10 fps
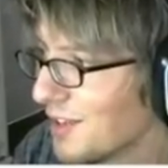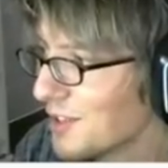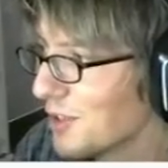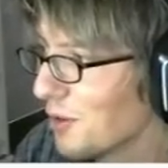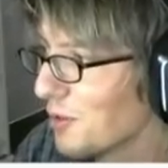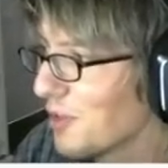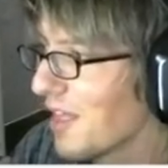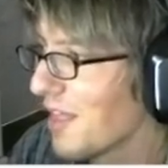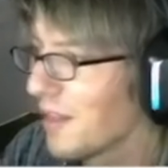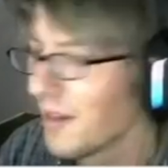So
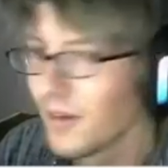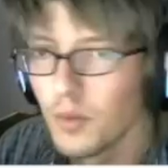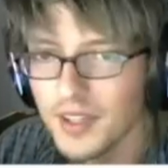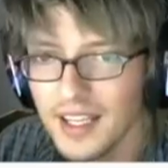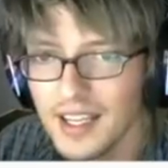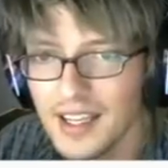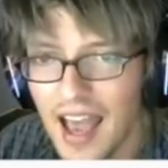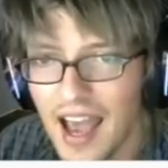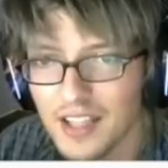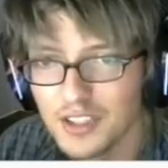we're getting
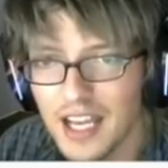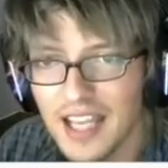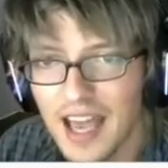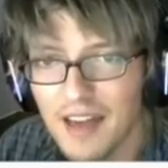hashtag